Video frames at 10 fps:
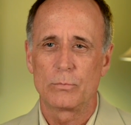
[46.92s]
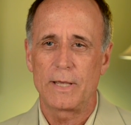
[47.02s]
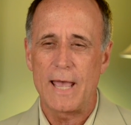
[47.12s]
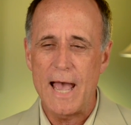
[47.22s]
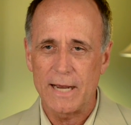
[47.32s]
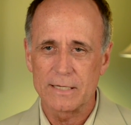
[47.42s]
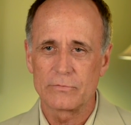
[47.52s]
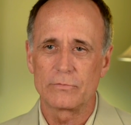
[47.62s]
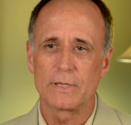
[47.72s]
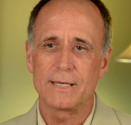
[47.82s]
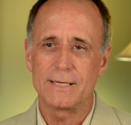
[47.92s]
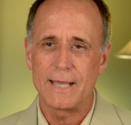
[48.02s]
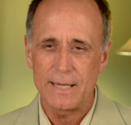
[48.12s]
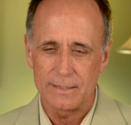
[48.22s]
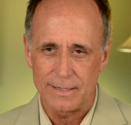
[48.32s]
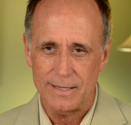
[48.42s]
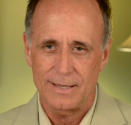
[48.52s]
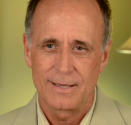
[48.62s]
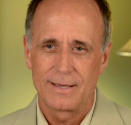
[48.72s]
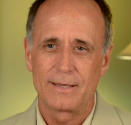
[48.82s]
We actively, daily,
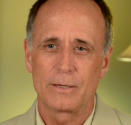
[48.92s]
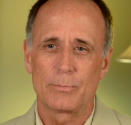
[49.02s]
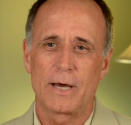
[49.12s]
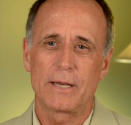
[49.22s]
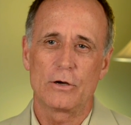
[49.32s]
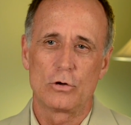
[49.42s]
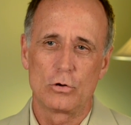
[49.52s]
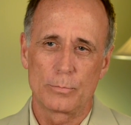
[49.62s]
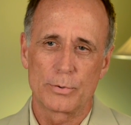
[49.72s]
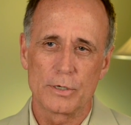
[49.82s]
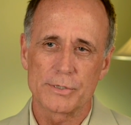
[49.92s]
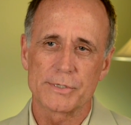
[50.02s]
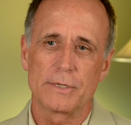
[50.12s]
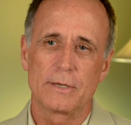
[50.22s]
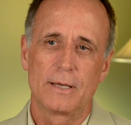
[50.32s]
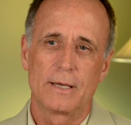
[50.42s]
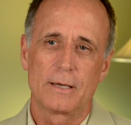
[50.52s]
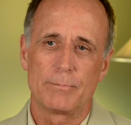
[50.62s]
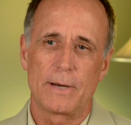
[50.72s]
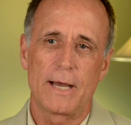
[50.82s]
embody a whole person,
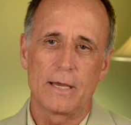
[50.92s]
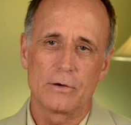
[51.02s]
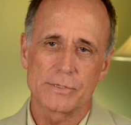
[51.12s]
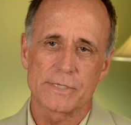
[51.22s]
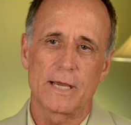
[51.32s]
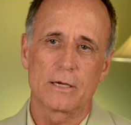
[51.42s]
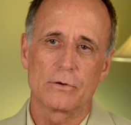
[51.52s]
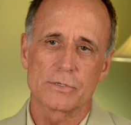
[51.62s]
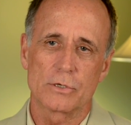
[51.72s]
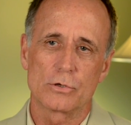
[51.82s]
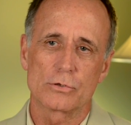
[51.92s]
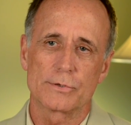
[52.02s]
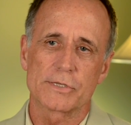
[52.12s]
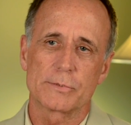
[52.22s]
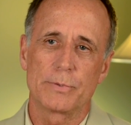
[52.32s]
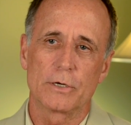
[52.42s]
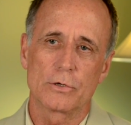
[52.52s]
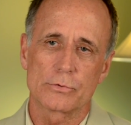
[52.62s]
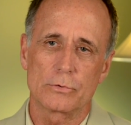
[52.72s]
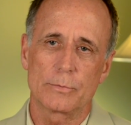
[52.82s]
biopsychosocial,
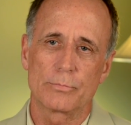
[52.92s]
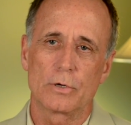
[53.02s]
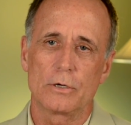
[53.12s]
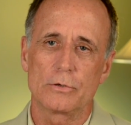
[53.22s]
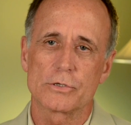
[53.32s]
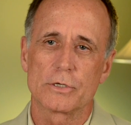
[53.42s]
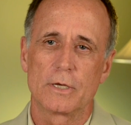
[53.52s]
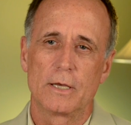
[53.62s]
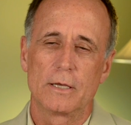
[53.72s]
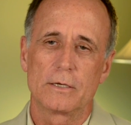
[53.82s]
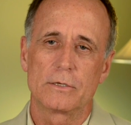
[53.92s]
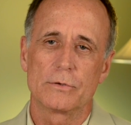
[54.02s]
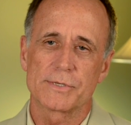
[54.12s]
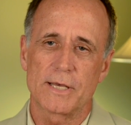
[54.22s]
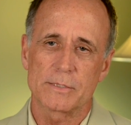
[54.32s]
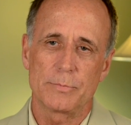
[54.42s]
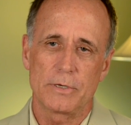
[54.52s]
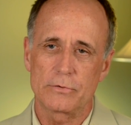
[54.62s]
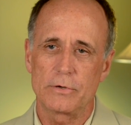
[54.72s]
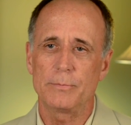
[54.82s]
spiritual approach to assessment
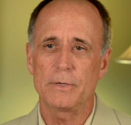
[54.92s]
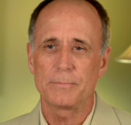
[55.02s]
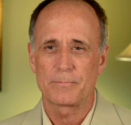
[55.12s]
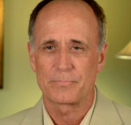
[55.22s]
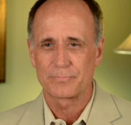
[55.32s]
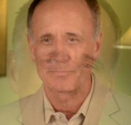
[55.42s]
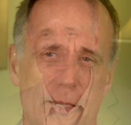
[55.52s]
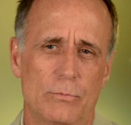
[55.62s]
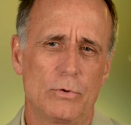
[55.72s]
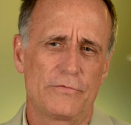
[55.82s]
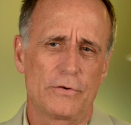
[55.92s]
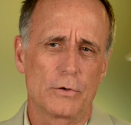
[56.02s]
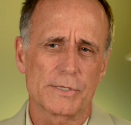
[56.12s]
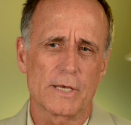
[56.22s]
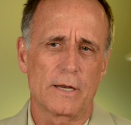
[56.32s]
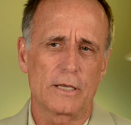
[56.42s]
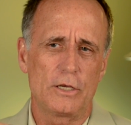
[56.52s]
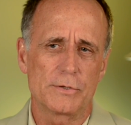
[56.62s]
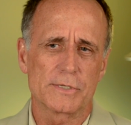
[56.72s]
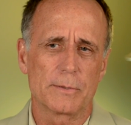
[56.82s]
and treatment. And we'll focus on
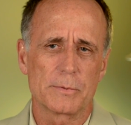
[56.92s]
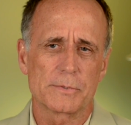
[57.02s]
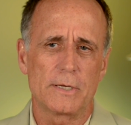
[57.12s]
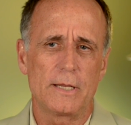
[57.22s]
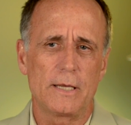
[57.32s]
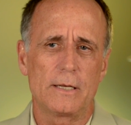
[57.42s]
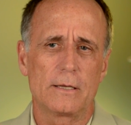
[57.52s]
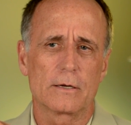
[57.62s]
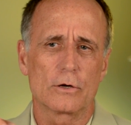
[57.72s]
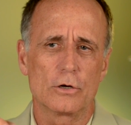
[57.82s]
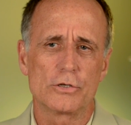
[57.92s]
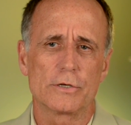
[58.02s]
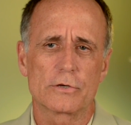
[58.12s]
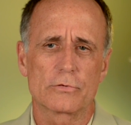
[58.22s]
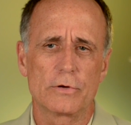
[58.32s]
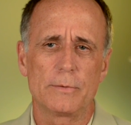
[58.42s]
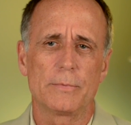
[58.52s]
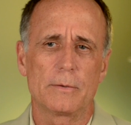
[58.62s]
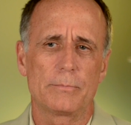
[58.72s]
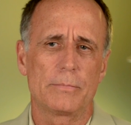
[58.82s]
acute symptoms that need urgent
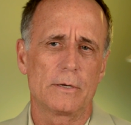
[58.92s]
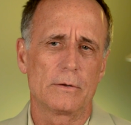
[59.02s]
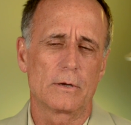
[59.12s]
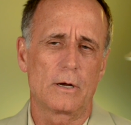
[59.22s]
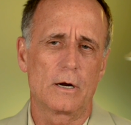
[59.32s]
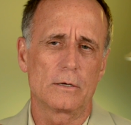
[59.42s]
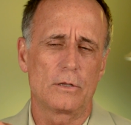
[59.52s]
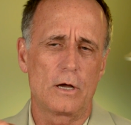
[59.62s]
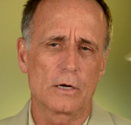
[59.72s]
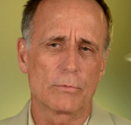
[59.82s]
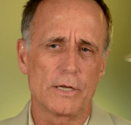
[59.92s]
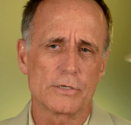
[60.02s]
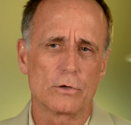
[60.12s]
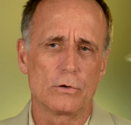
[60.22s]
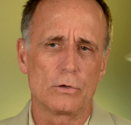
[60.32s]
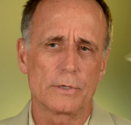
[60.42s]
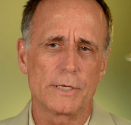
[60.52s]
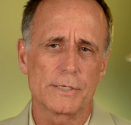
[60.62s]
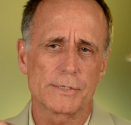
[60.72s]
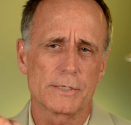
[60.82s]
treatment, but our long range goal
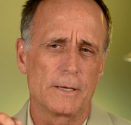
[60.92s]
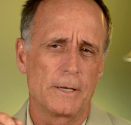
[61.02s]
is